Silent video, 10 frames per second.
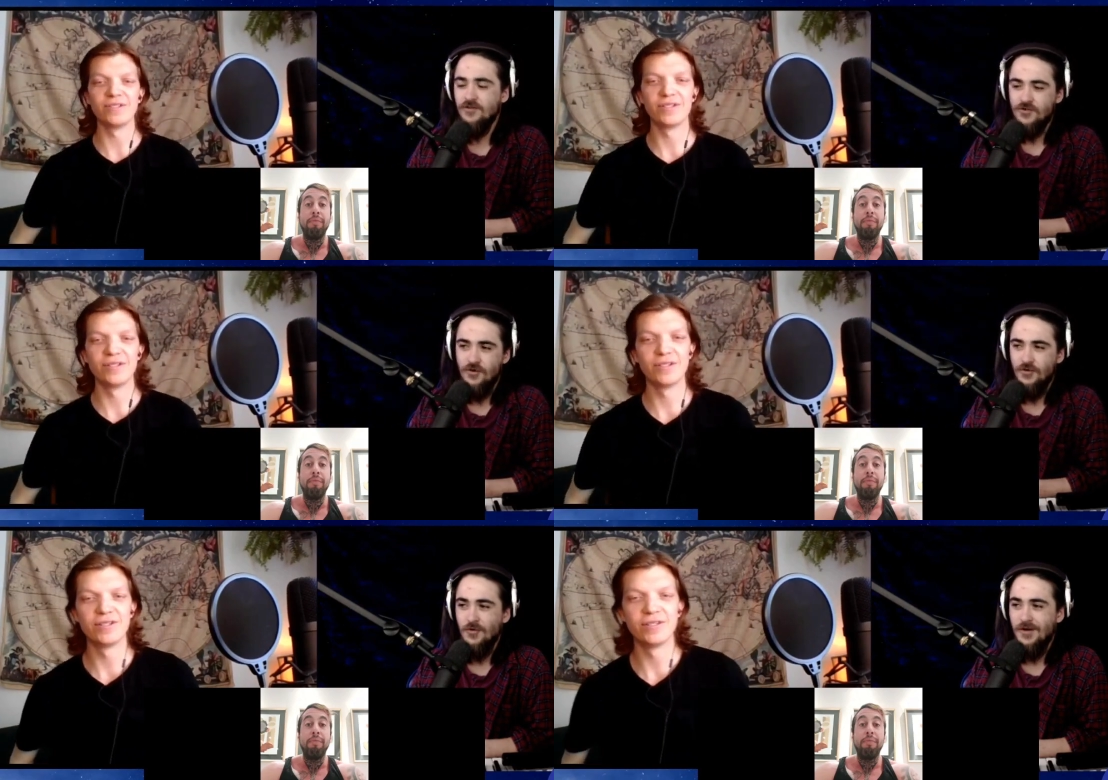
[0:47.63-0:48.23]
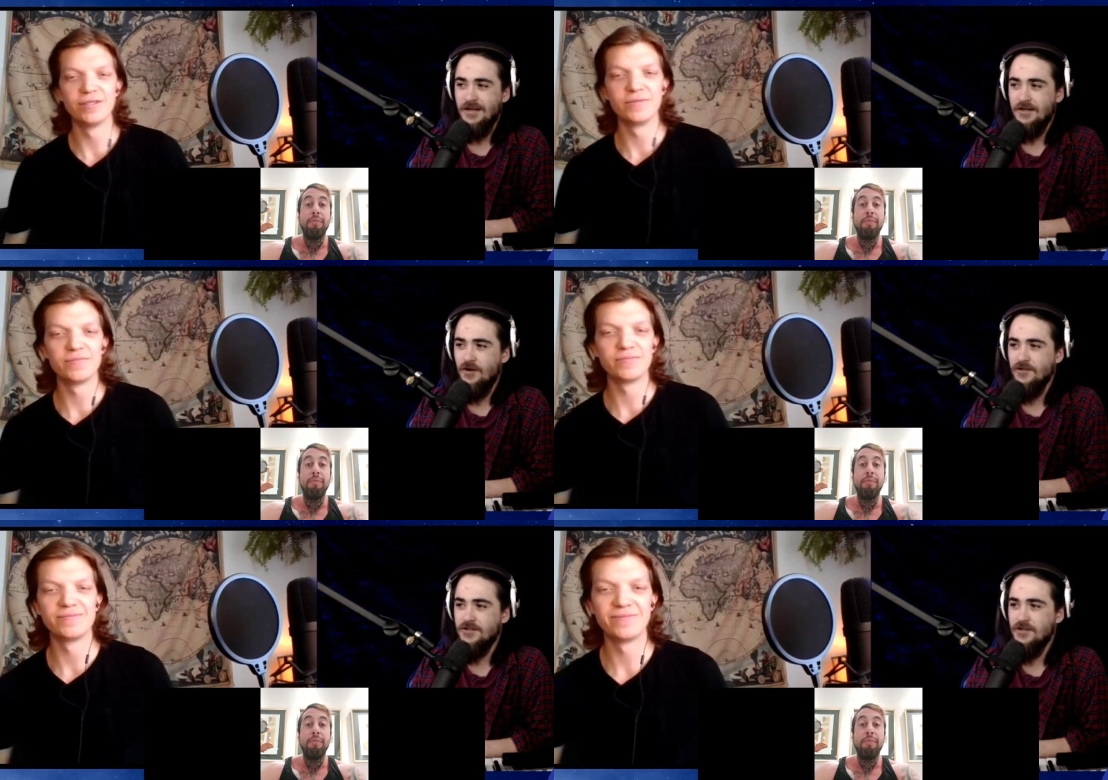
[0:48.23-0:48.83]
Speaker 1: There's an earthquake at
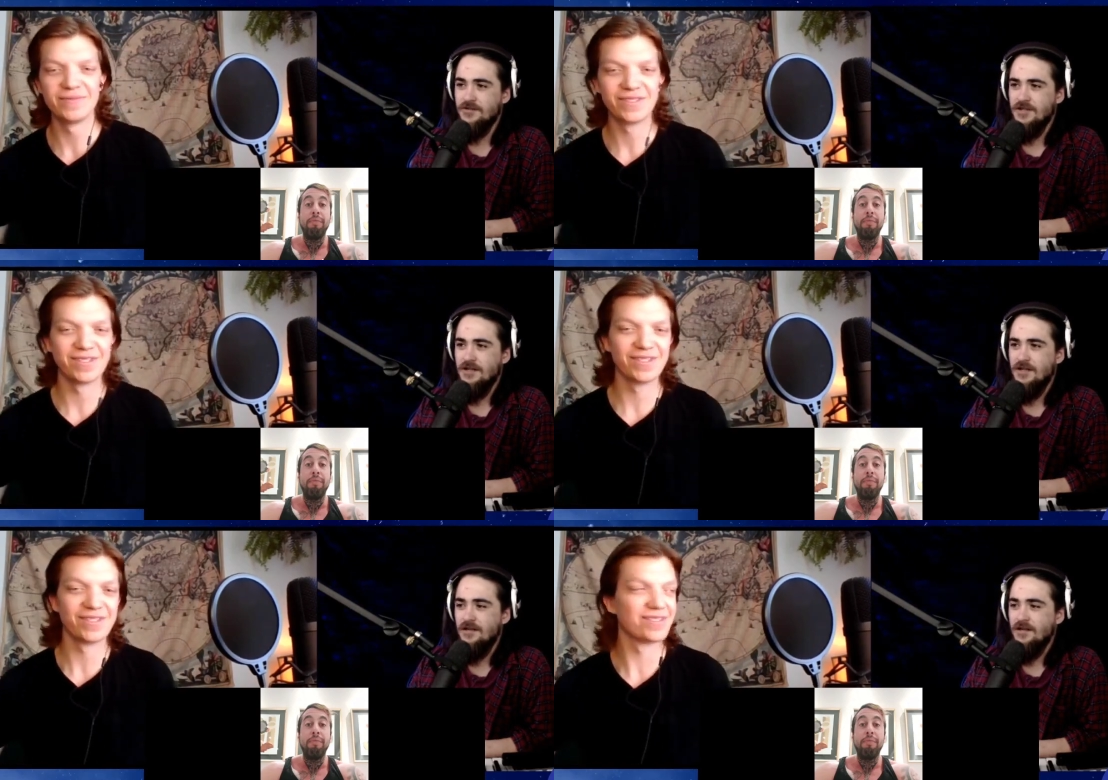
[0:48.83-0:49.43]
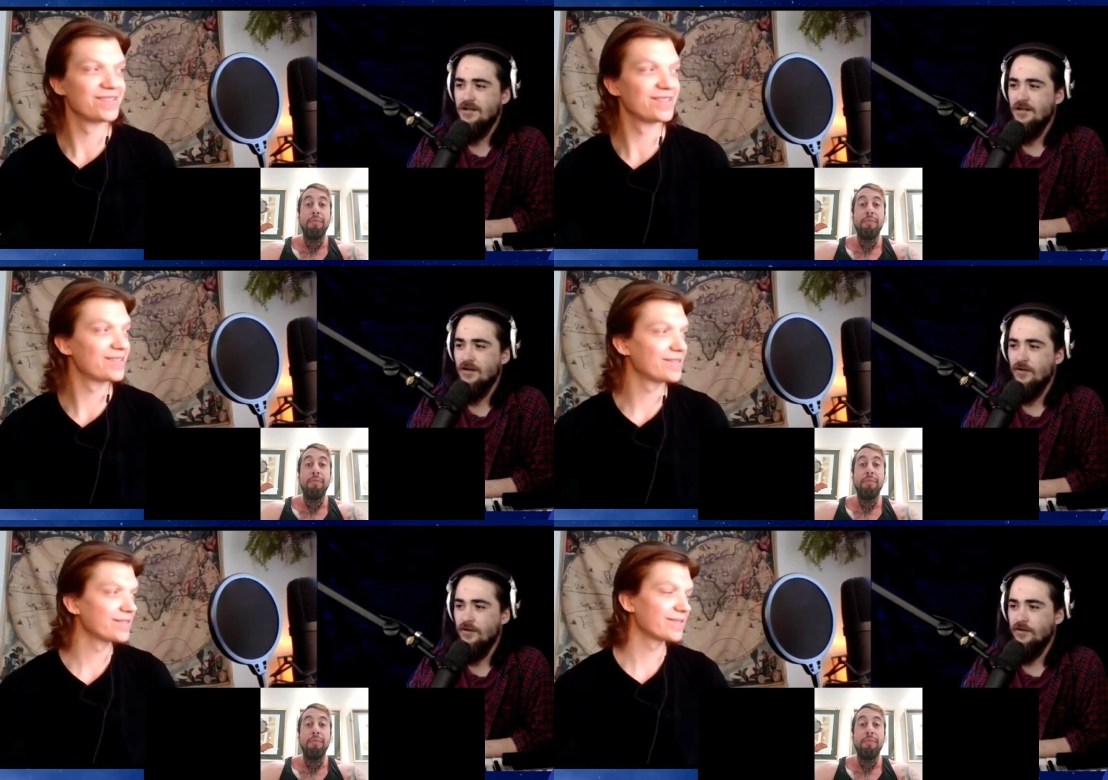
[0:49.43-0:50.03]
Carl's house.
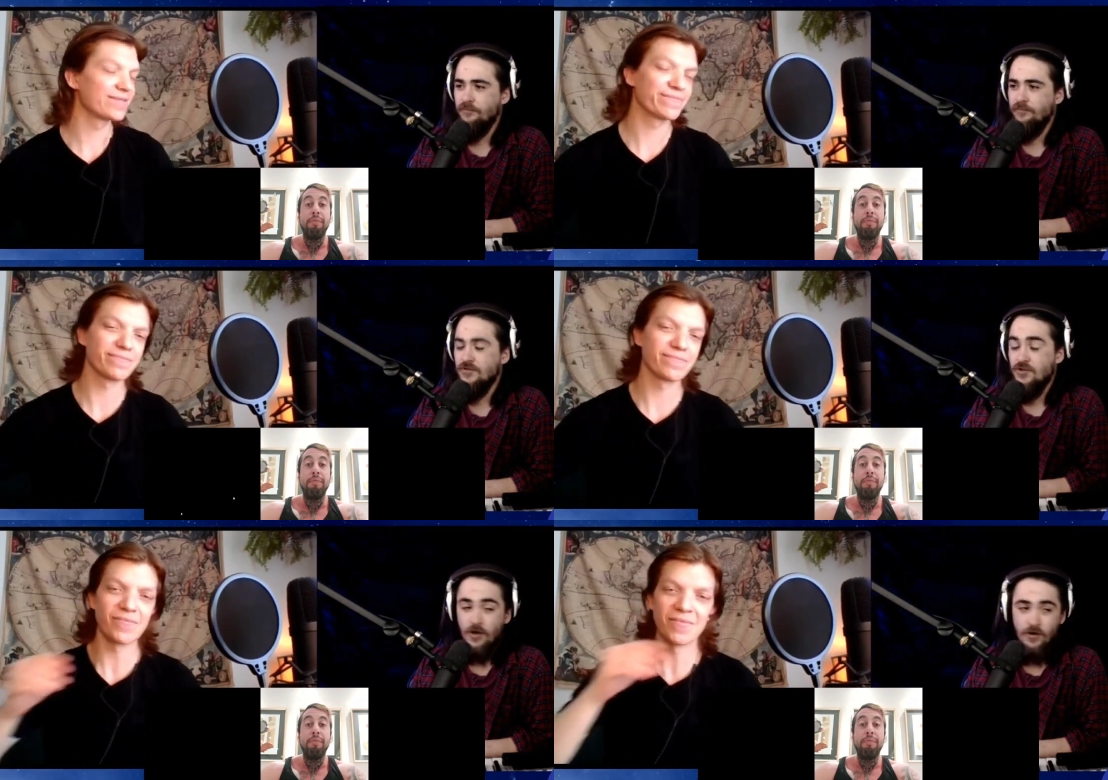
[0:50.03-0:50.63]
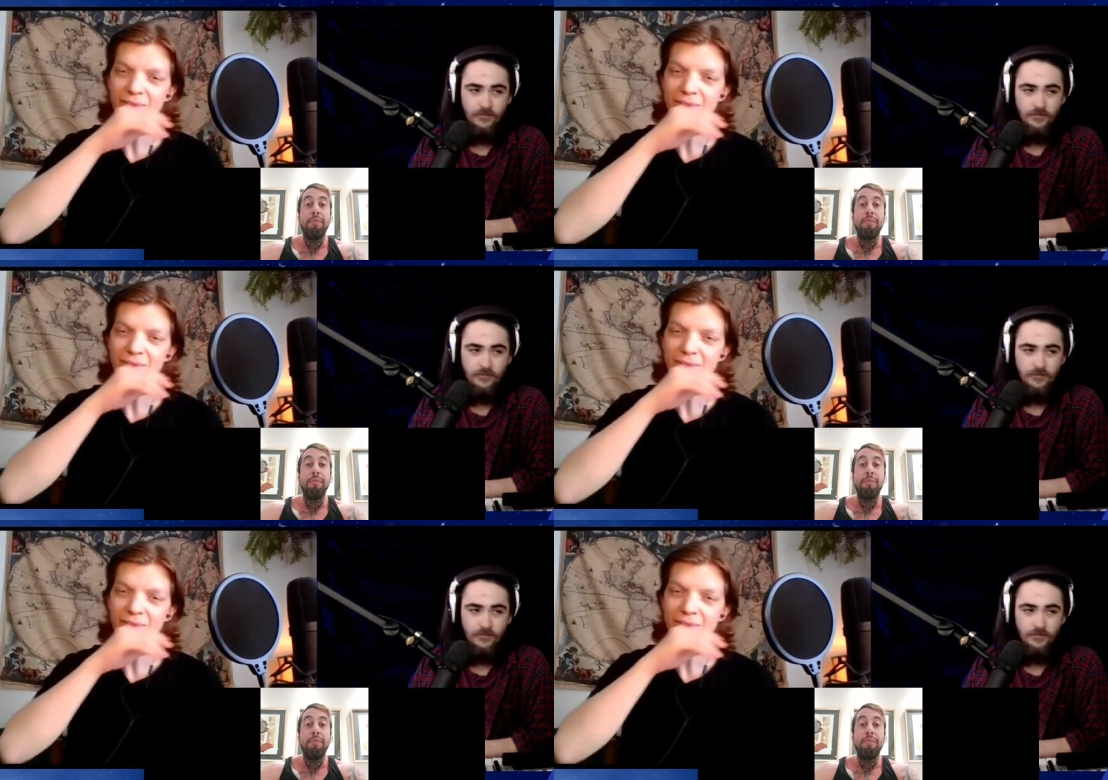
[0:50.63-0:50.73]
Um, so,